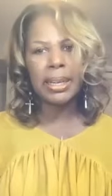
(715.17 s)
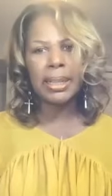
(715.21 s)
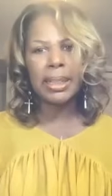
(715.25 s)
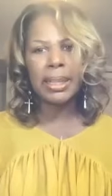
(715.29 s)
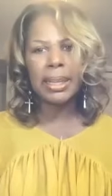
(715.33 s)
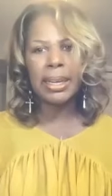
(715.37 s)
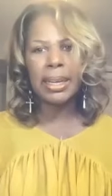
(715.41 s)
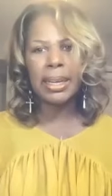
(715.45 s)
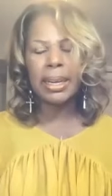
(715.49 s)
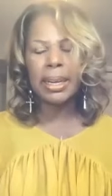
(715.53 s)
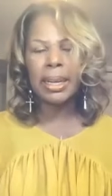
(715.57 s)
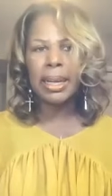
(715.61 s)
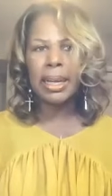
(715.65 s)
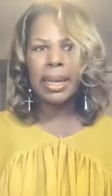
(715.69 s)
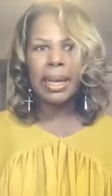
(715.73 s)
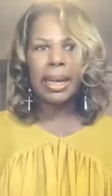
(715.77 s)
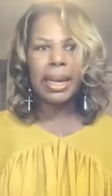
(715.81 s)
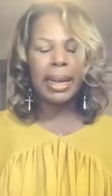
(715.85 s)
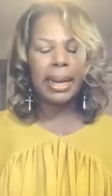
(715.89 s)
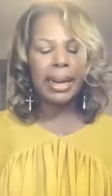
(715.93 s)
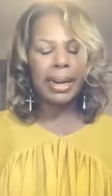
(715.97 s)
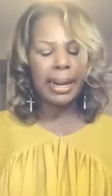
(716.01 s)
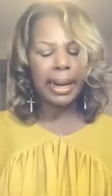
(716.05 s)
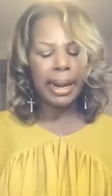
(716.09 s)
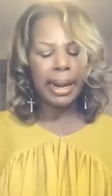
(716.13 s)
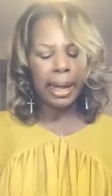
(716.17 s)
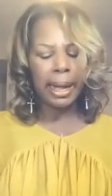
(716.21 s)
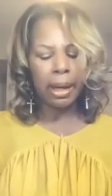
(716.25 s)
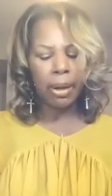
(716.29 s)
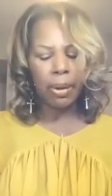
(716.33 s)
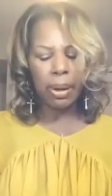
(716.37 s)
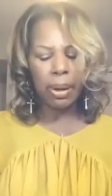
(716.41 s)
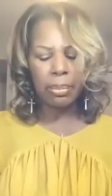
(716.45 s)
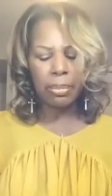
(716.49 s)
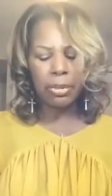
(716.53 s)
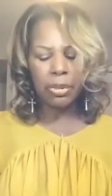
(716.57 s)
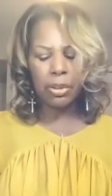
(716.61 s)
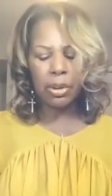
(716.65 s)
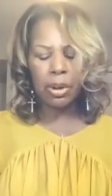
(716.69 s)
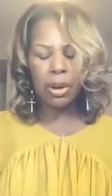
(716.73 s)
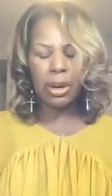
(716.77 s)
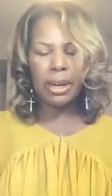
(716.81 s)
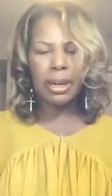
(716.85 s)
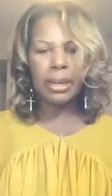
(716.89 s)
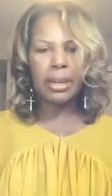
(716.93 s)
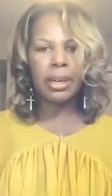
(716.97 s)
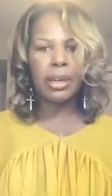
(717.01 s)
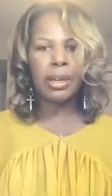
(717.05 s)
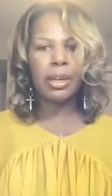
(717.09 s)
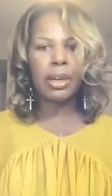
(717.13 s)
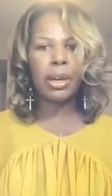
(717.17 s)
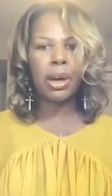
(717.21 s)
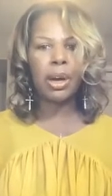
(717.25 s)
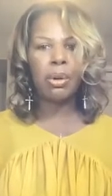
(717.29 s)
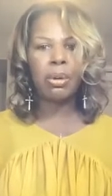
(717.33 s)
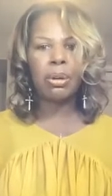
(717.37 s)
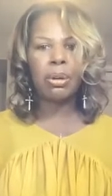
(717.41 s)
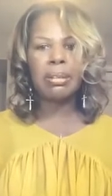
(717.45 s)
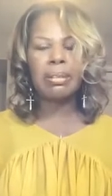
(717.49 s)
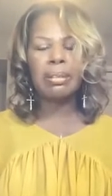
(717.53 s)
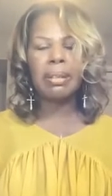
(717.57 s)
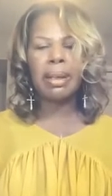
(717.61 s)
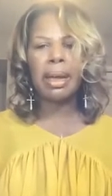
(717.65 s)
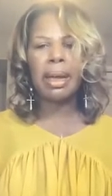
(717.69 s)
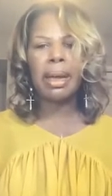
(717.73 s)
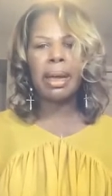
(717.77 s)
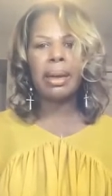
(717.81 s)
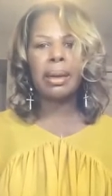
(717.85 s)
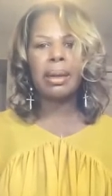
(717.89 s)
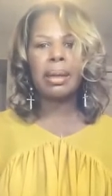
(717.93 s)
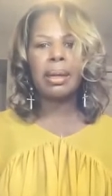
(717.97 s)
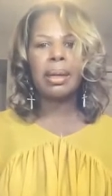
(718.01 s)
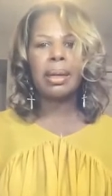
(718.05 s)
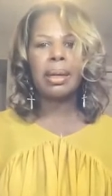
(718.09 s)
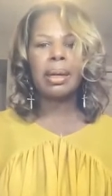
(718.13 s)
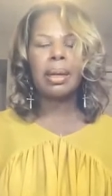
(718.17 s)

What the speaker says: And then now I'm starting to notice that